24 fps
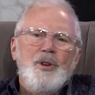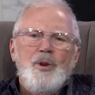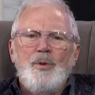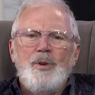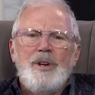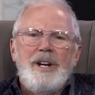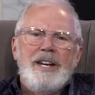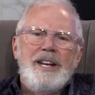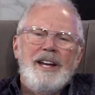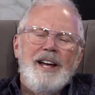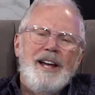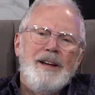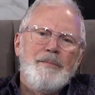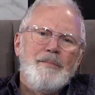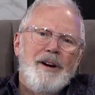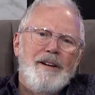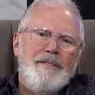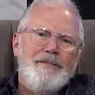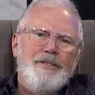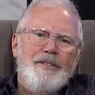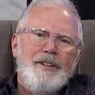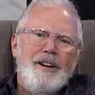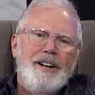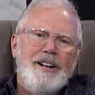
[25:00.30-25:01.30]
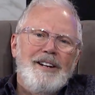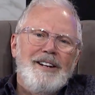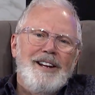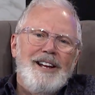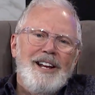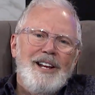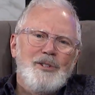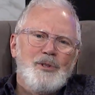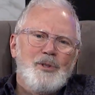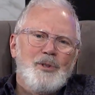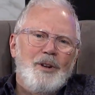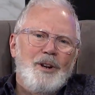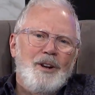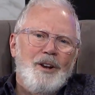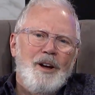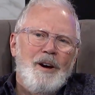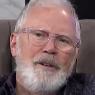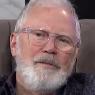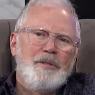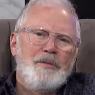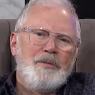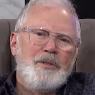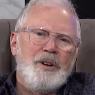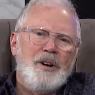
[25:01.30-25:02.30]
you today, my friend, is the
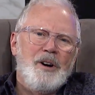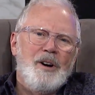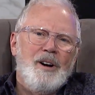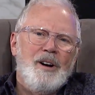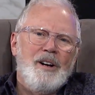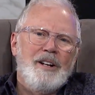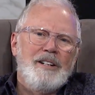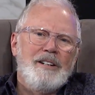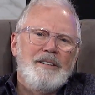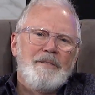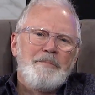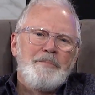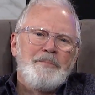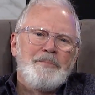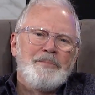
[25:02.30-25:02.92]
love of God.